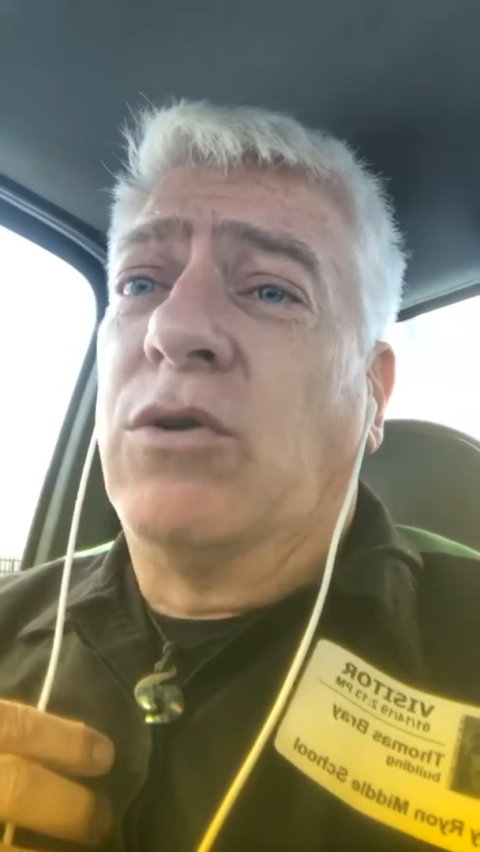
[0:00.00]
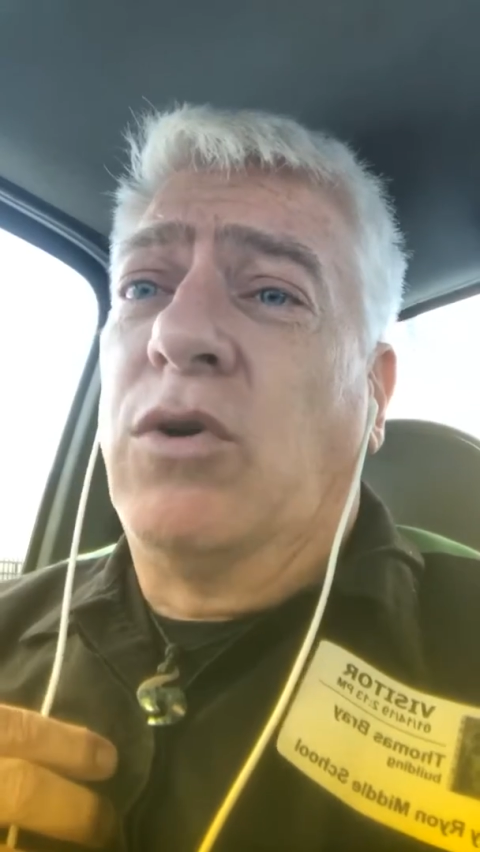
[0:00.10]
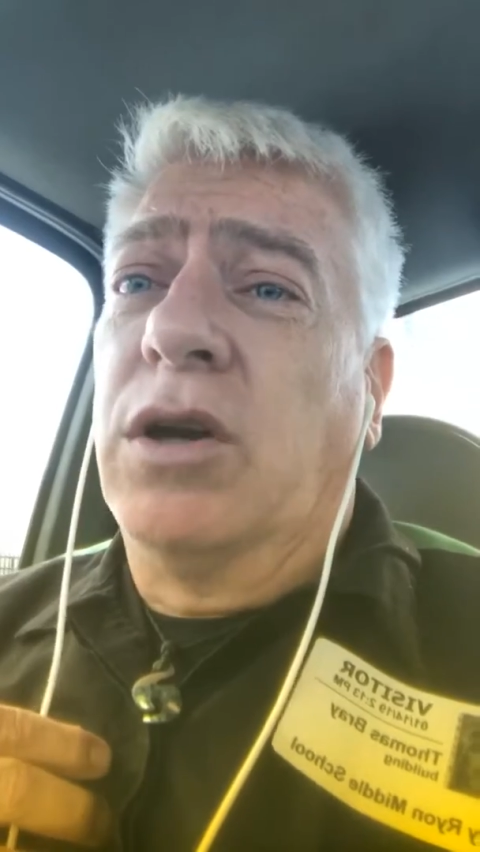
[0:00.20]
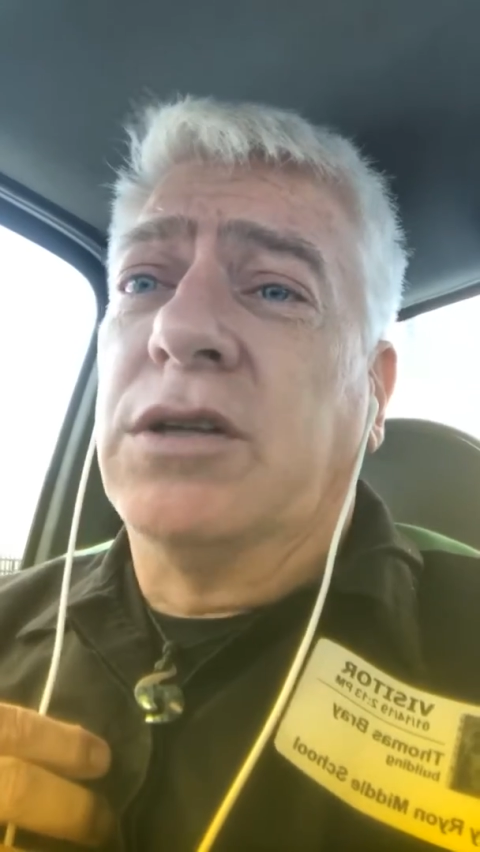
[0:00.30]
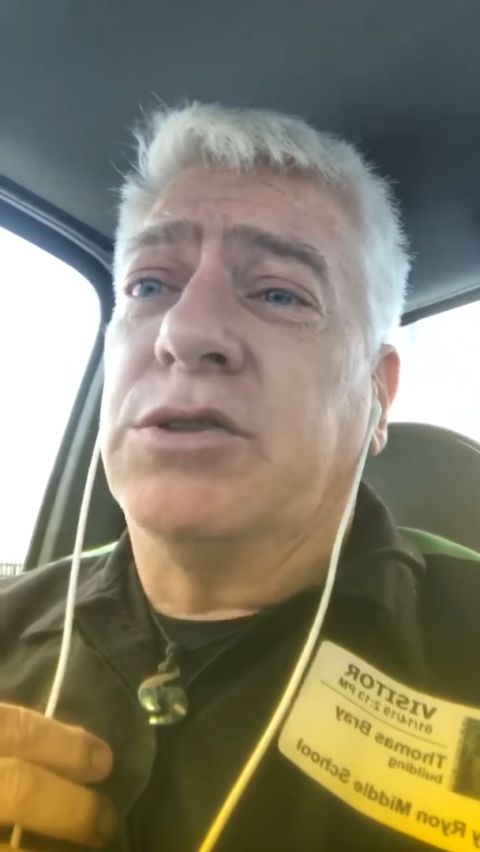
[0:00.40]
go
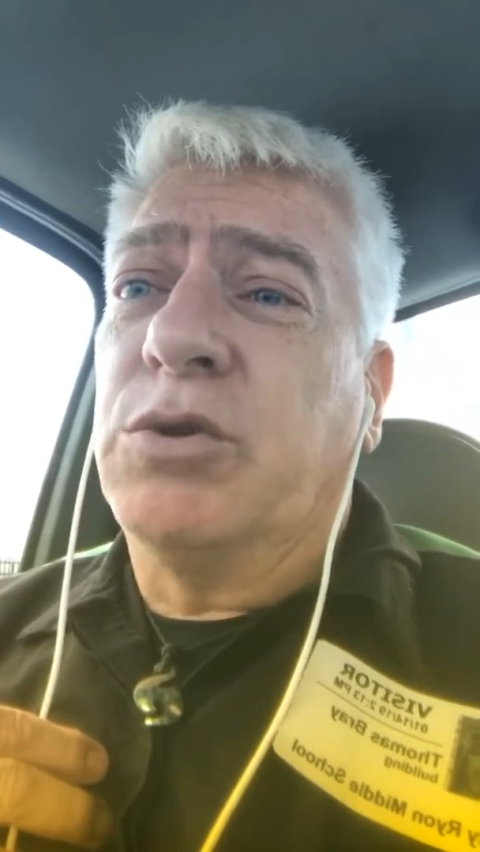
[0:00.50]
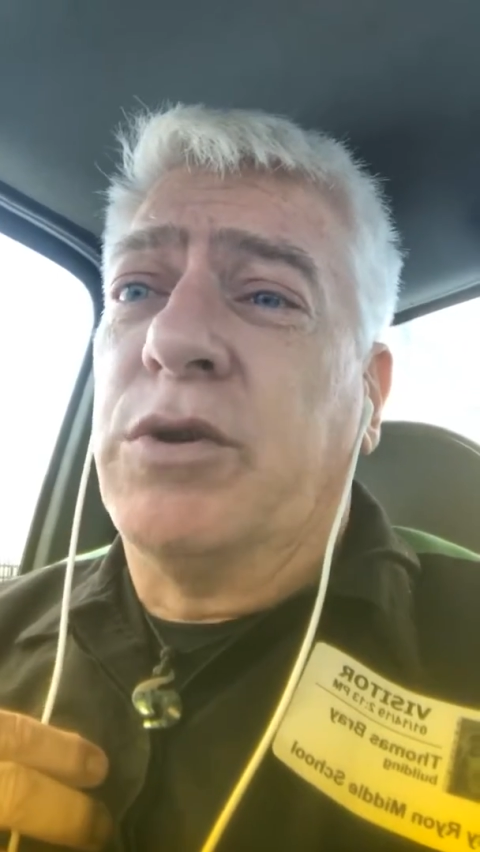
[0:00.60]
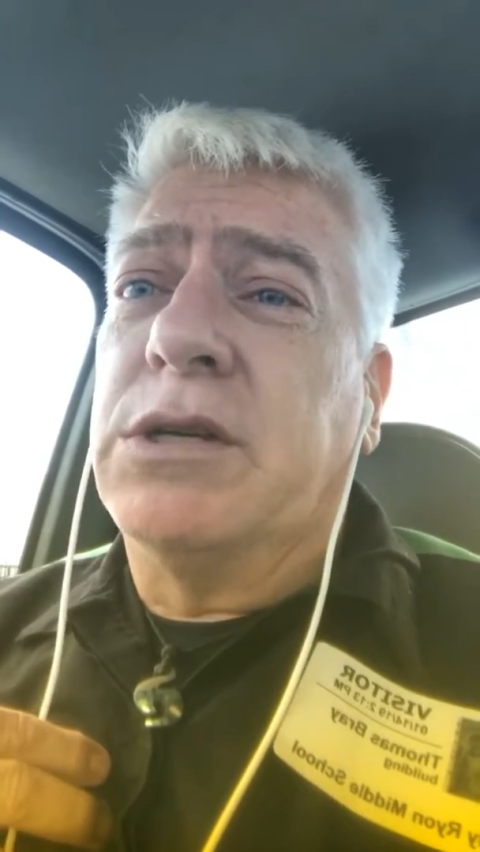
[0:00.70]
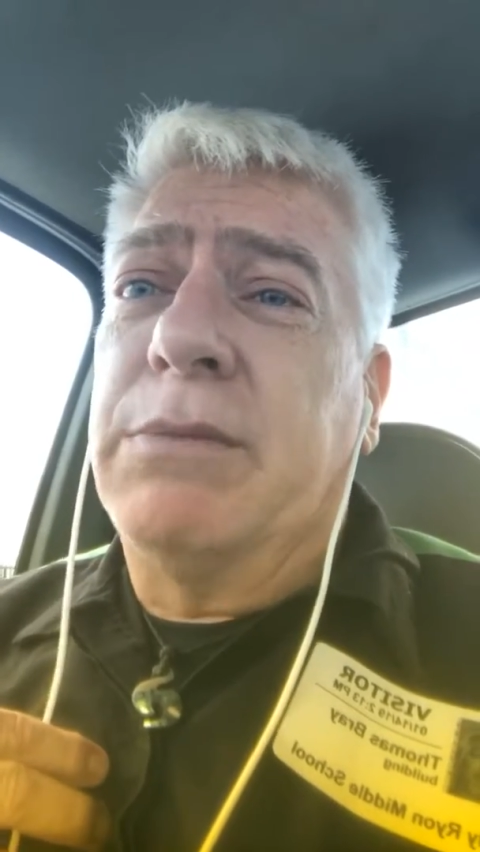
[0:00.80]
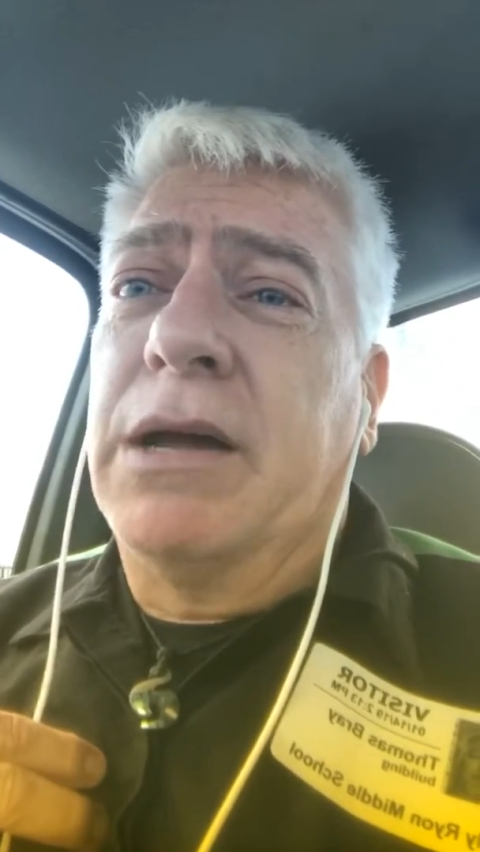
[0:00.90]
on
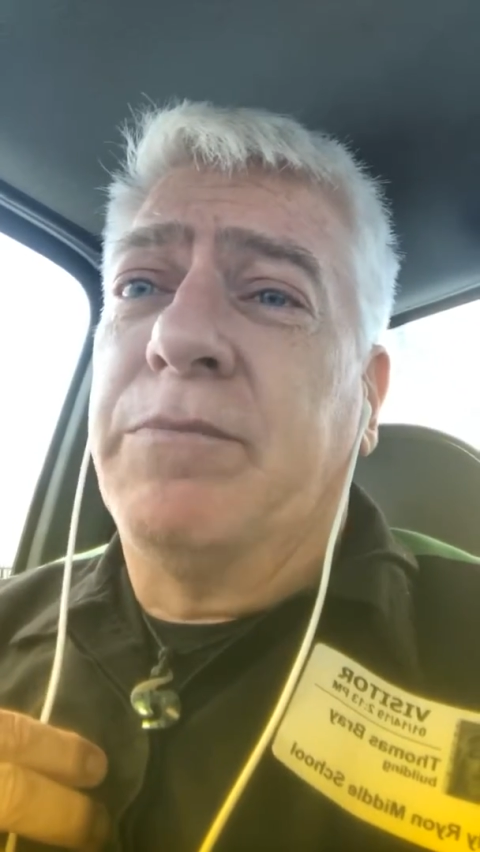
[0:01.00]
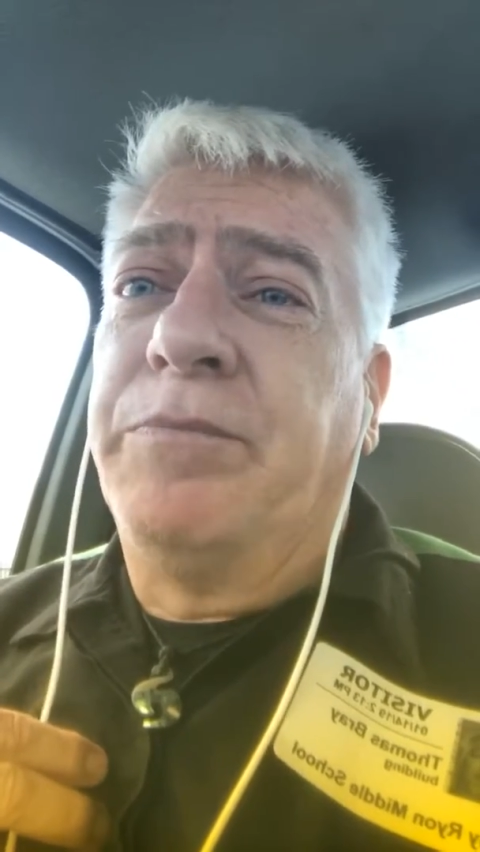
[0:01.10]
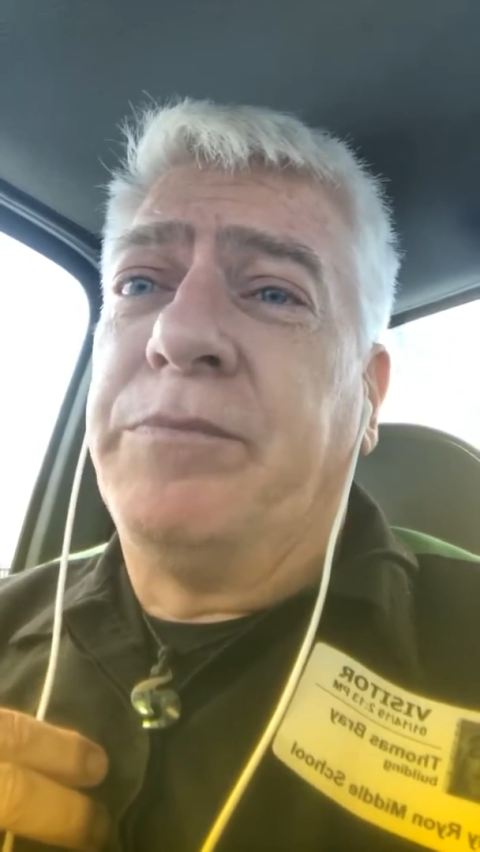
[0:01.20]
stories about